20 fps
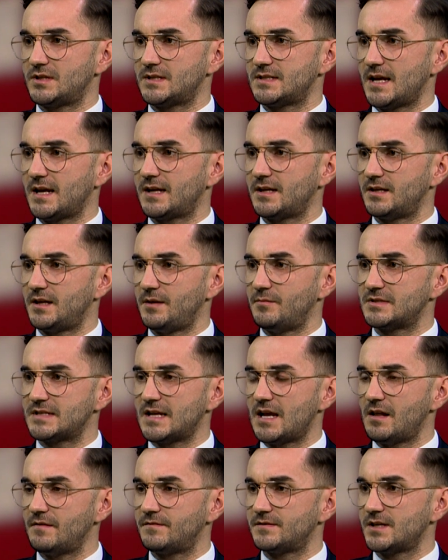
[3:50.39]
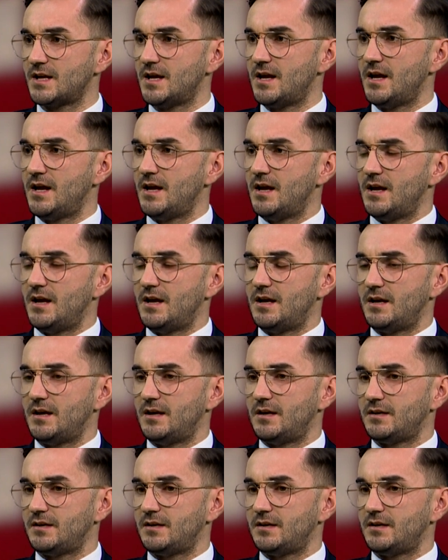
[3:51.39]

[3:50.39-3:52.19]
II himself, uh,